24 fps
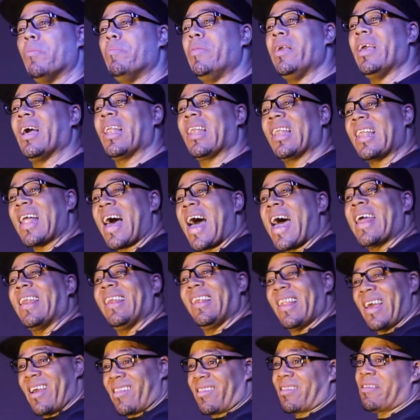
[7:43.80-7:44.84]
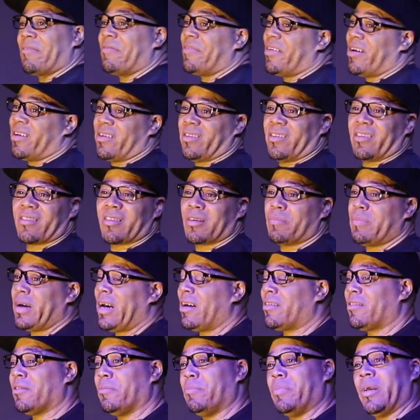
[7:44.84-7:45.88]
would be a lot less severe than it's
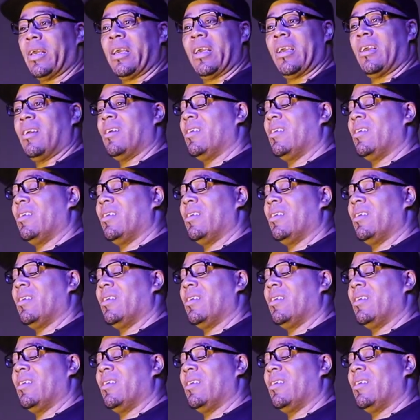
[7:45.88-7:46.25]
about to be.